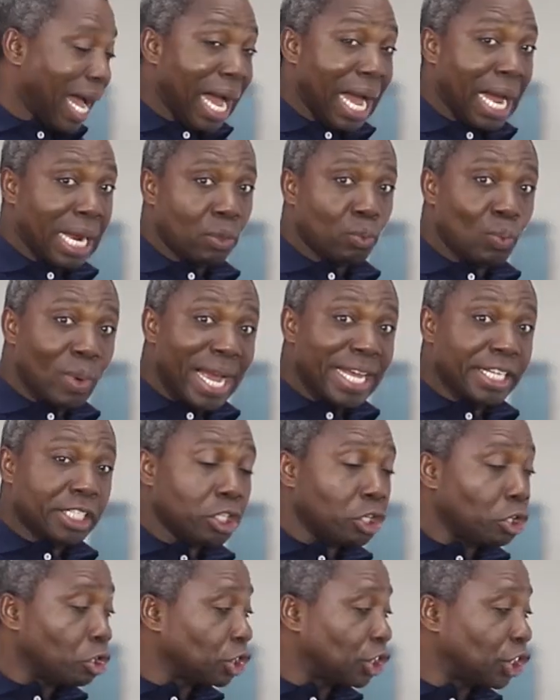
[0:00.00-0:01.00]
And where is
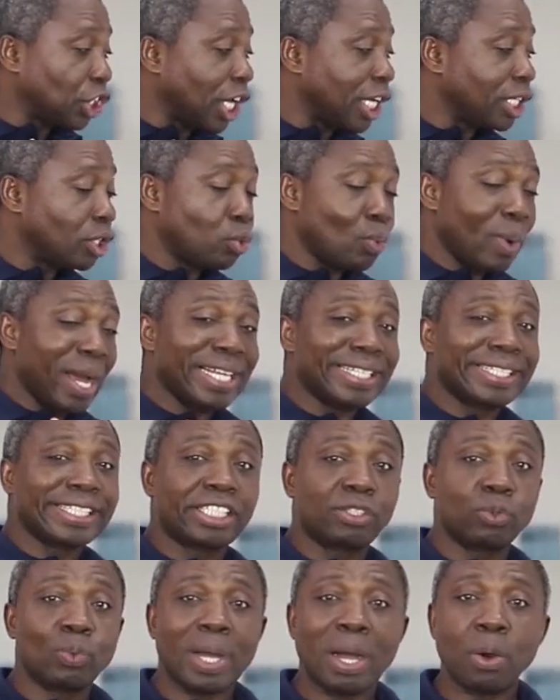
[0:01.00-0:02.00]
it going to change?
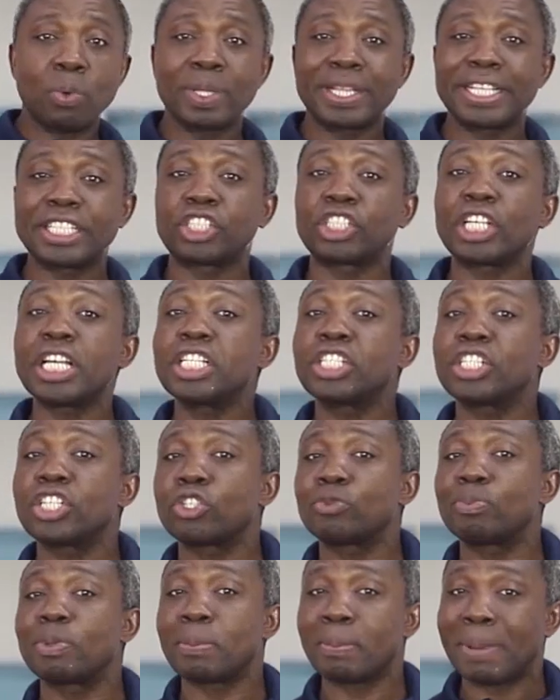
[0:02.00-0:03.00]
Where will the
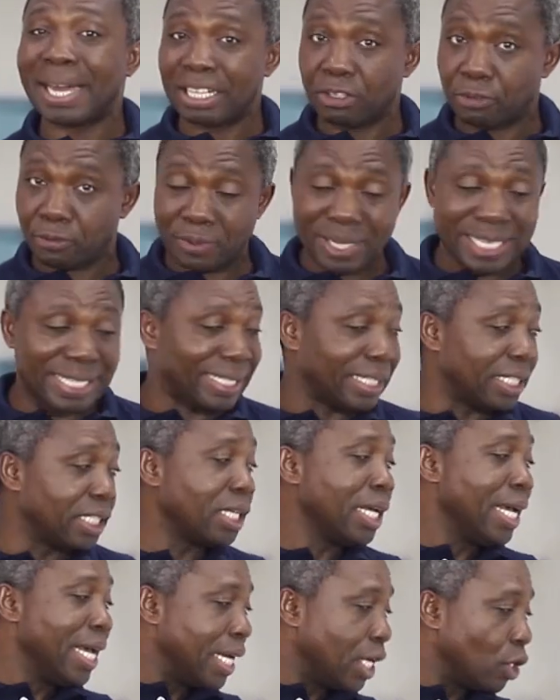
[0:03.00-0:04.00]
changes be
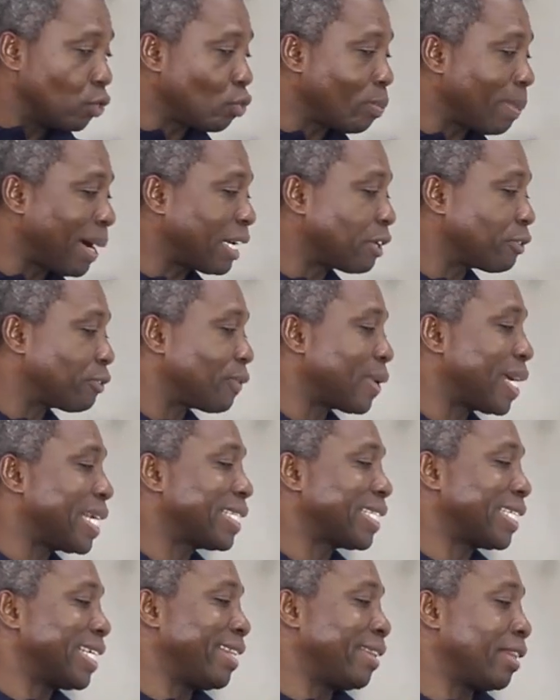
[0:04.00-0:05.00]
manifesting? It will
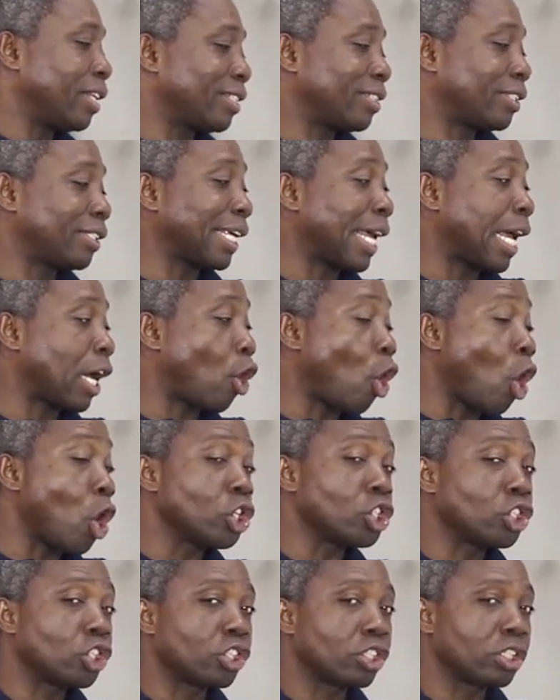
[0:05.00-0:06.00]
manifest in the
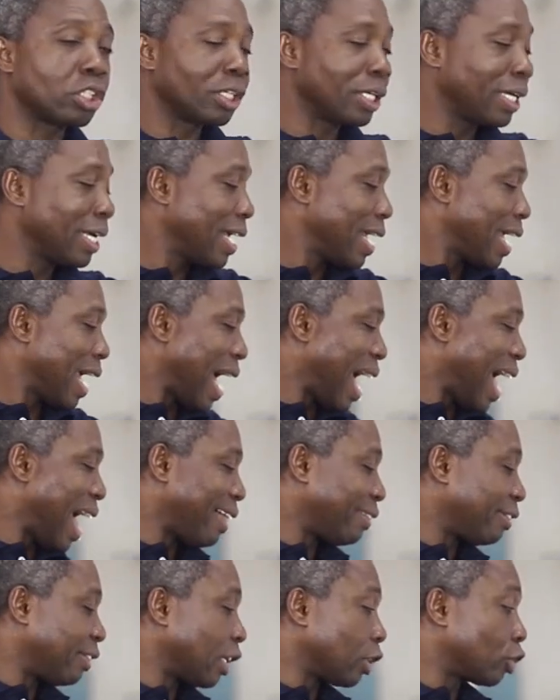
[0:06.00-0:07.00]
second
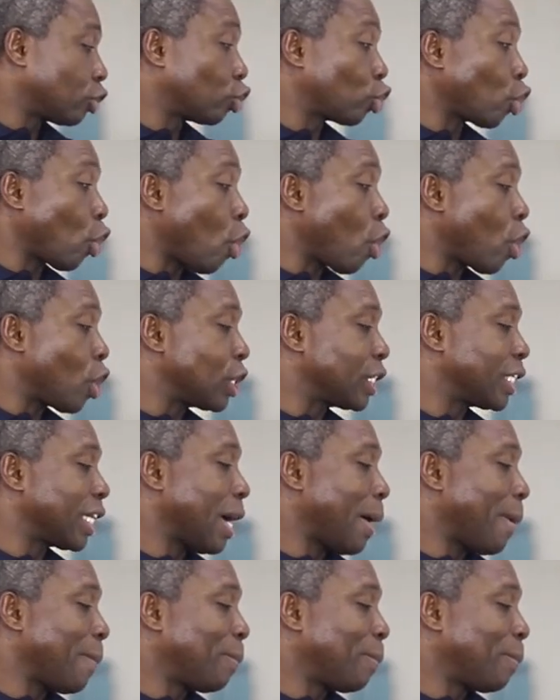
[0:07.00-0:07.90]
and the third